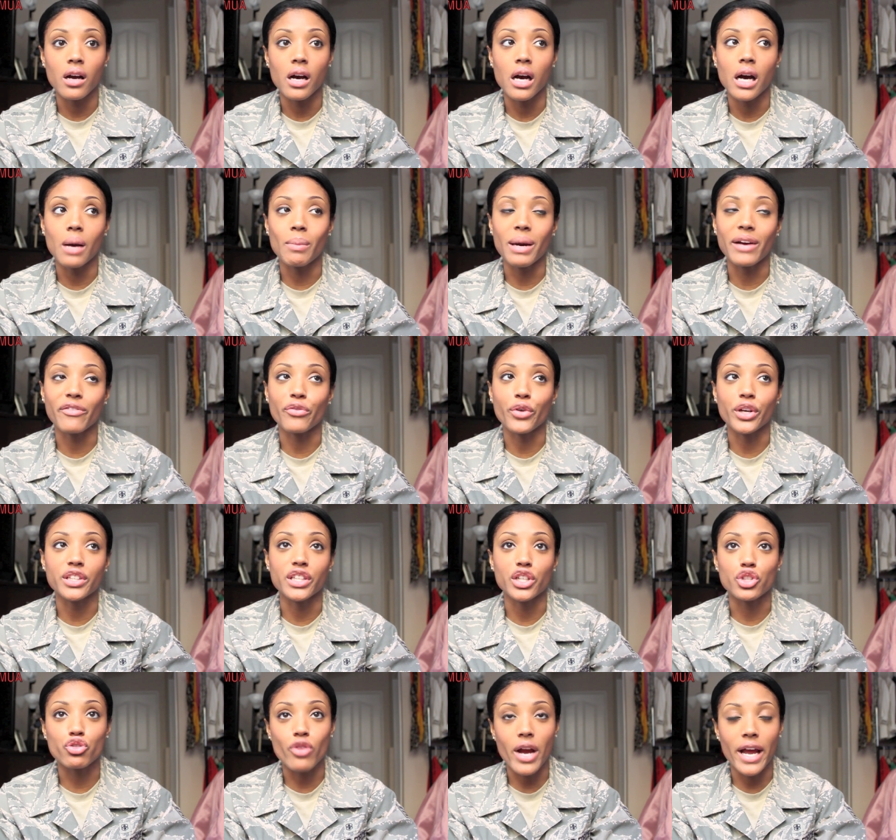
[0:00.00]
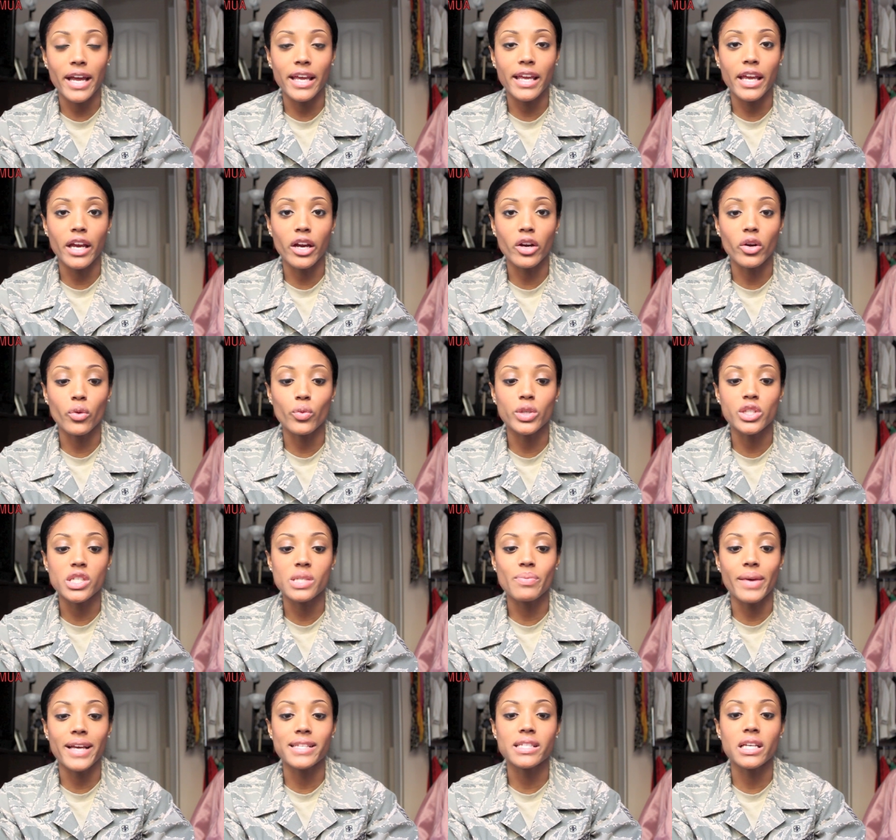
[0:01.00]
I've worked in TRICARE, which
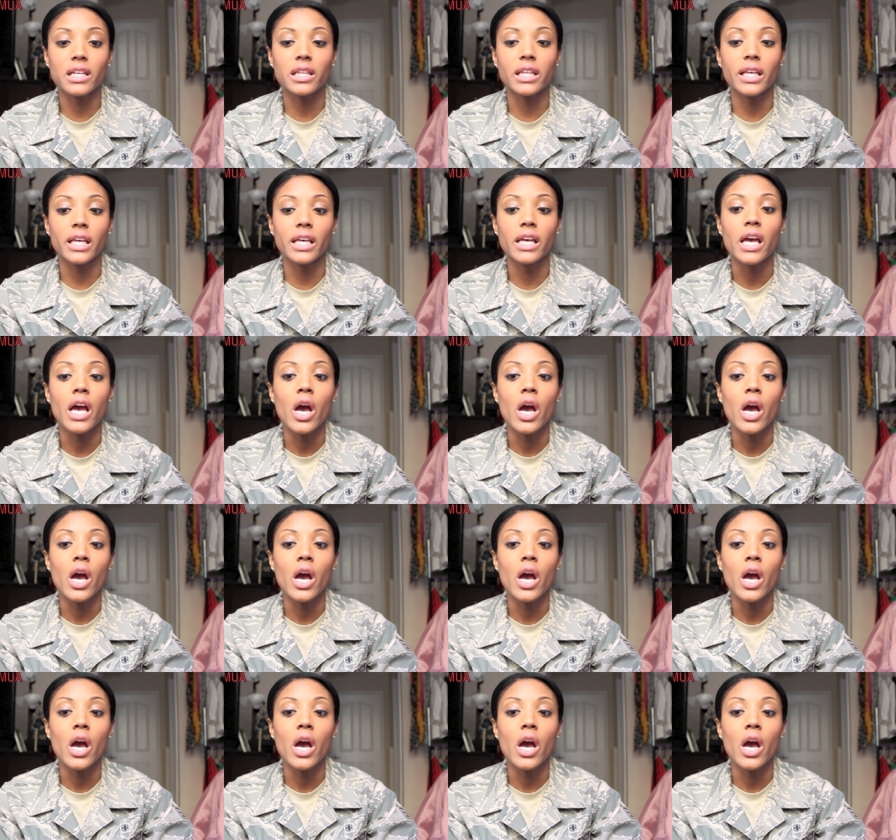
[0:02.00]
is basically